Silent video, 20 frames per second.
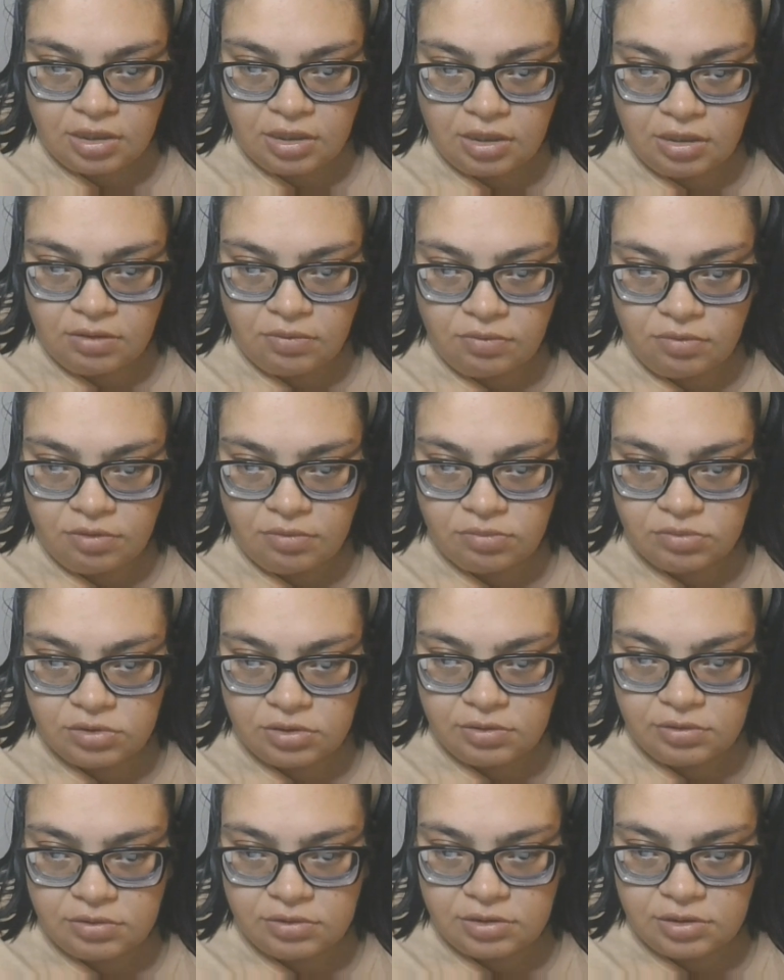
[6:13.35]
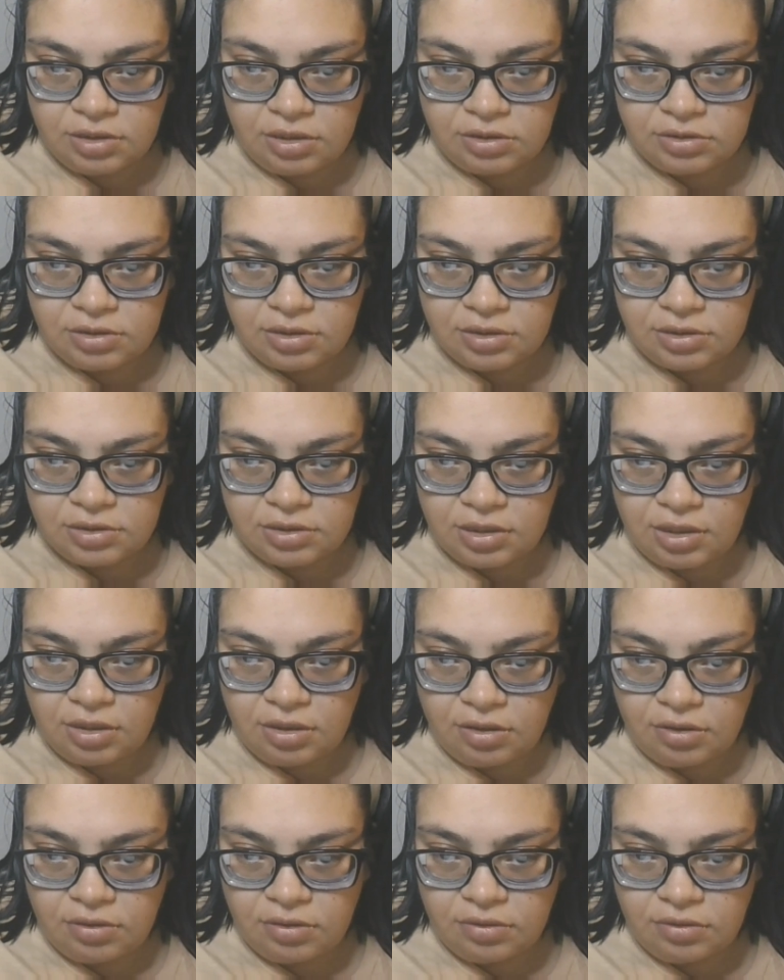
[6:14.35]
He warms himself and says,
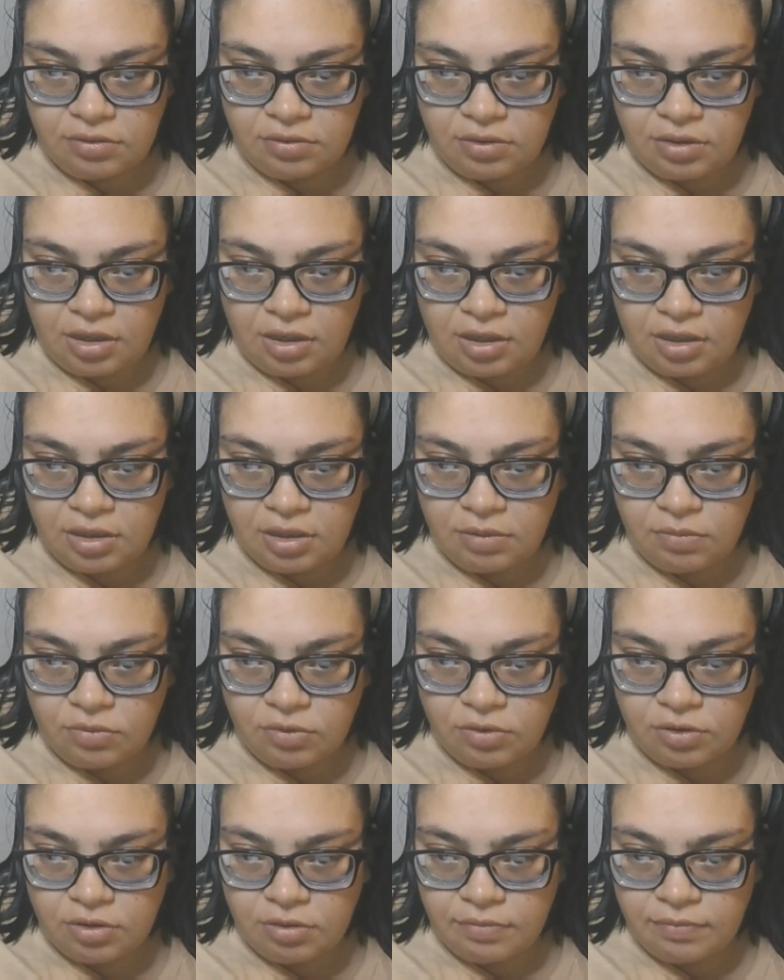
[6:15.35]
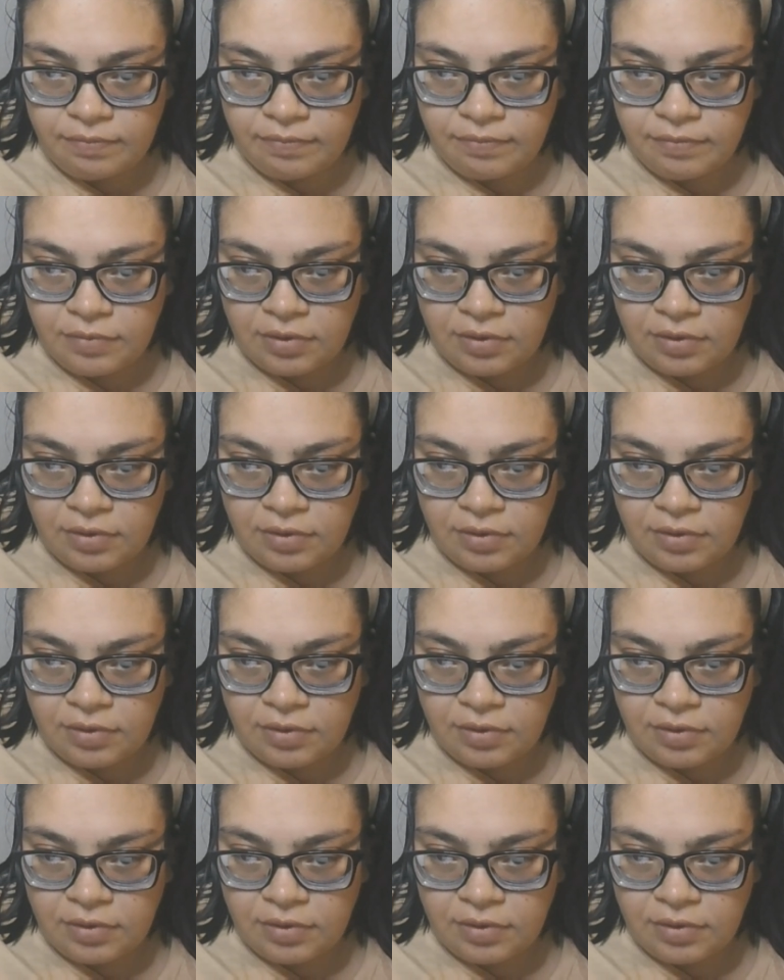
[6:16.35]
Oh, I am warm.